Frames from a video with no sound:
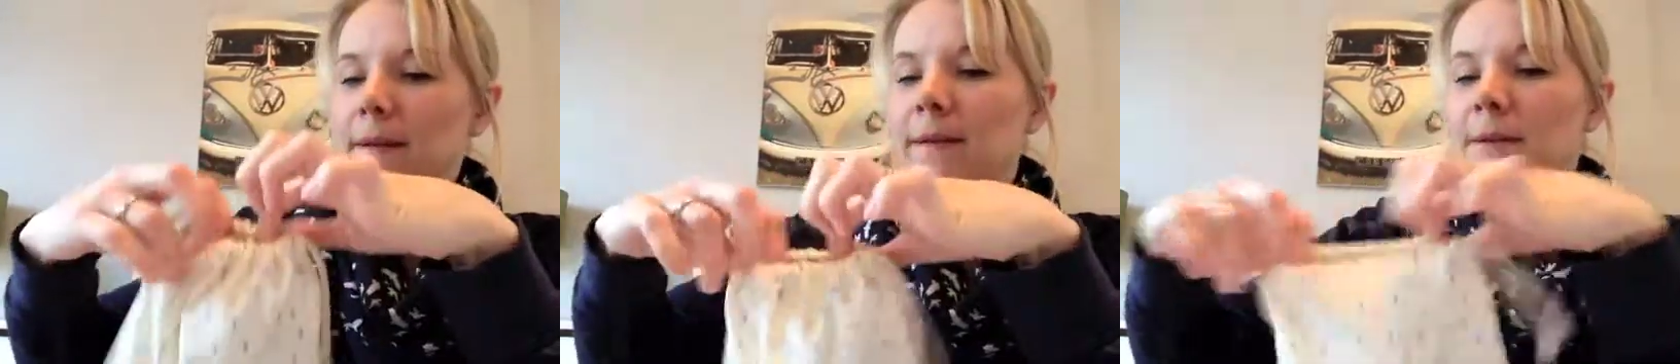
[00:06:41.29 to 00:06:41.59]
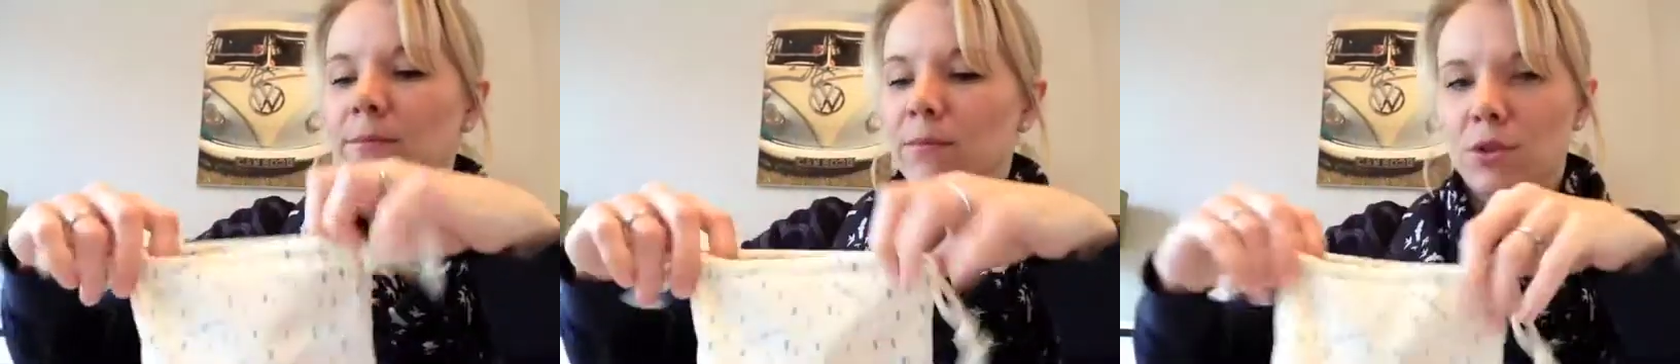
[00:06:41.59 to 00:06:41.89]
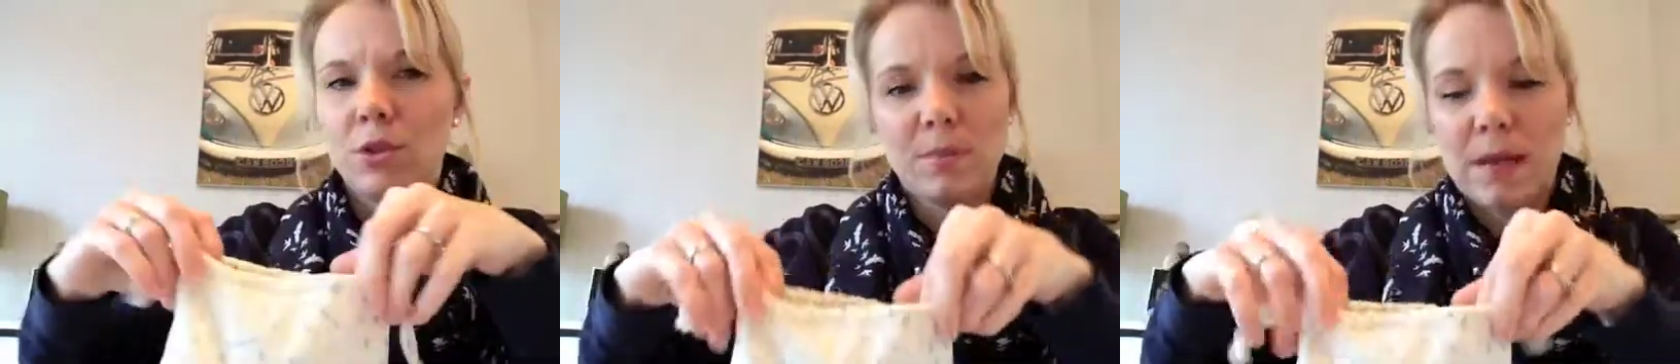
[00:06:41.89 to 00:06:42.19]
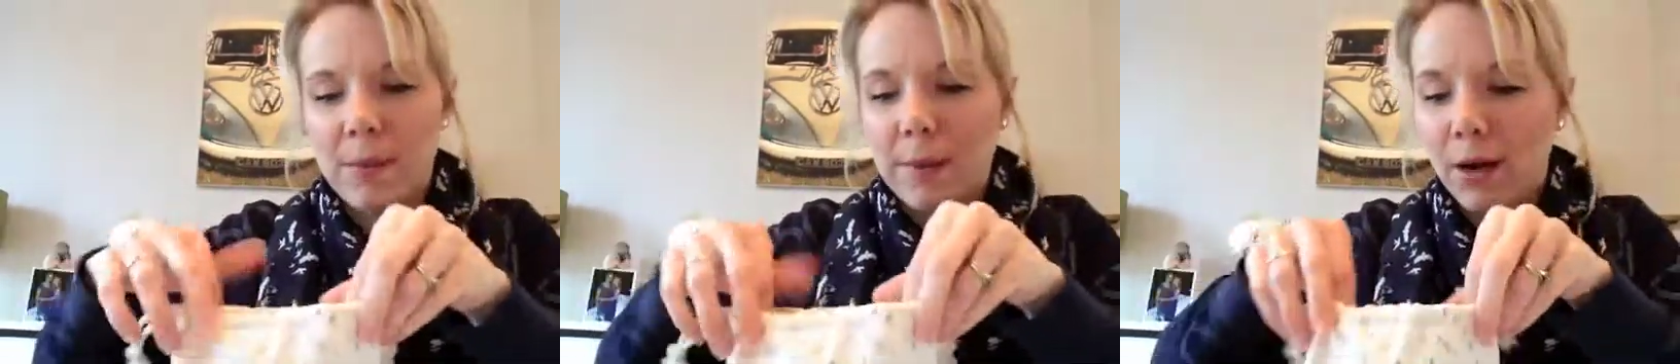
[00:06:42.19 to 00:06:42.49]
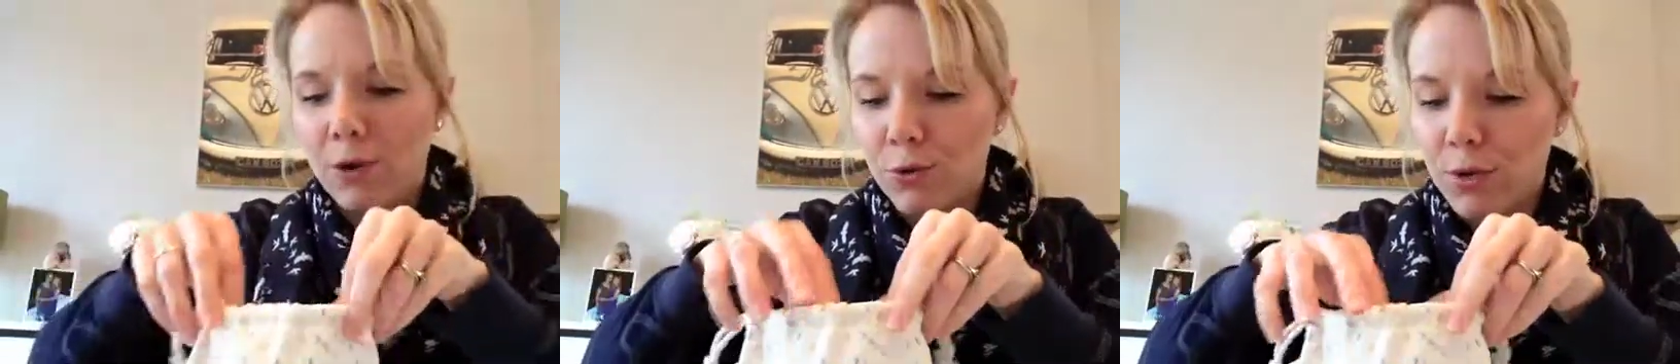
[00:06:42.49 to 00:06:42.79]
Excuse me, I'm a bit
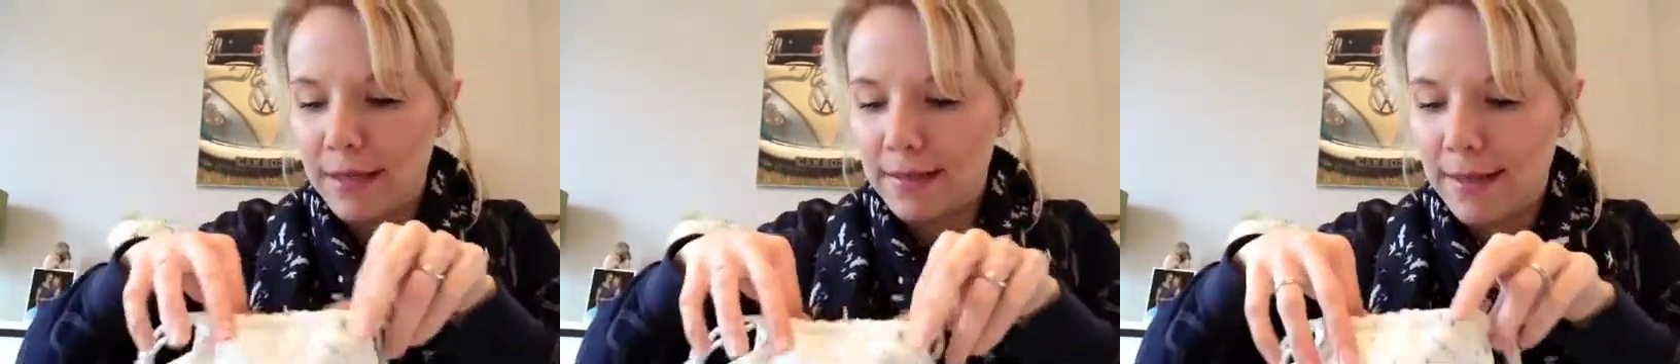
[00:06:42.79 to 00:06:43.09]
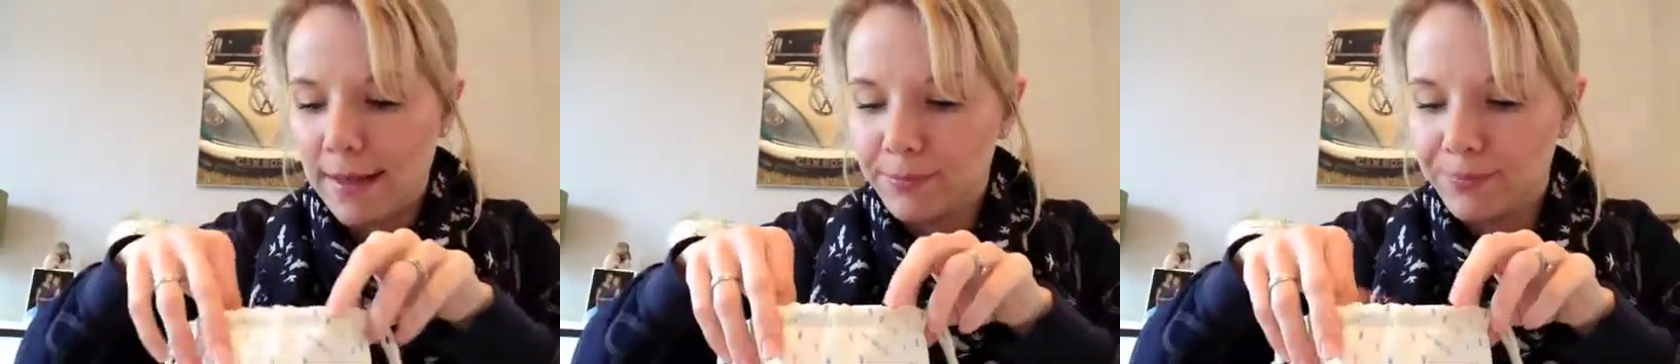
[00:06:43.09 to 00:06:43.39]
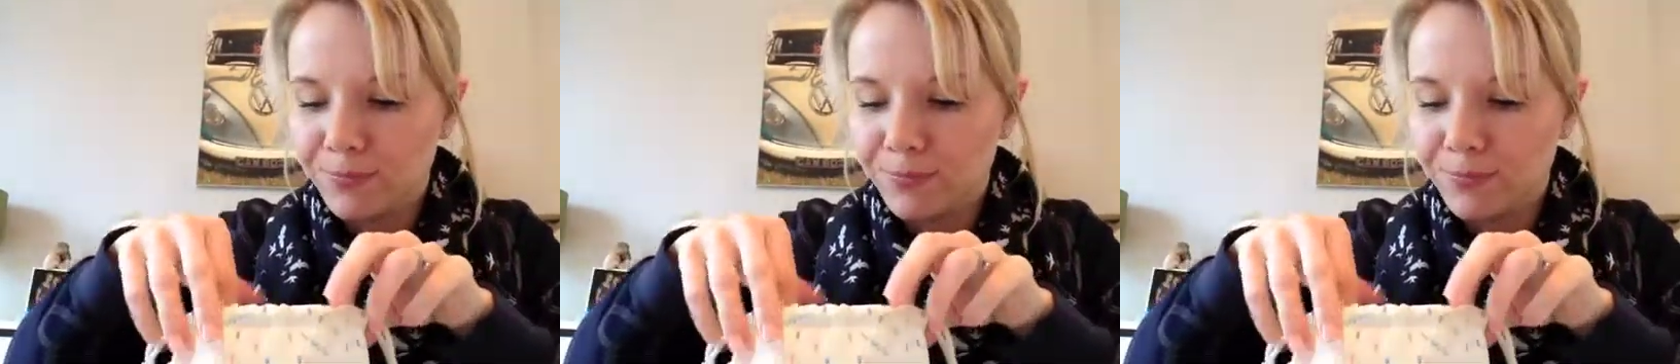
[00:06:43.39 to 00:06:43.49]
croaky today.